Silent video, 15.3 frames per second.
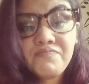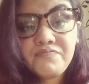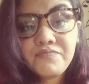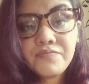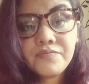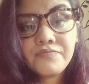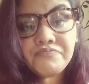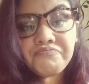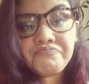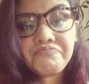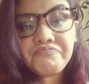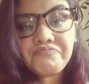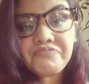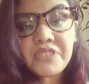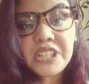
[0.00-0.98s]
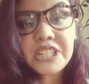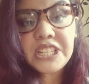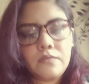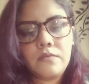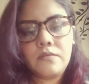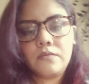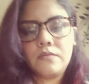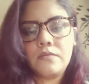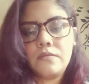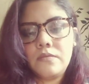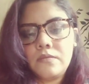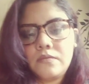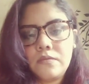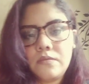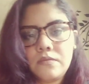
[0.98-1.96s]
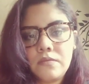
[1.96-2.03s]

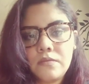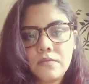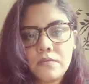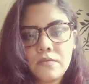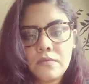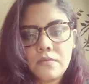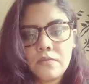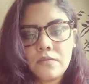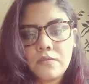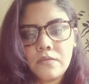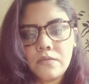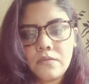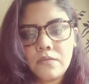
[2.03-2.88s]
No one is speaking in this clip.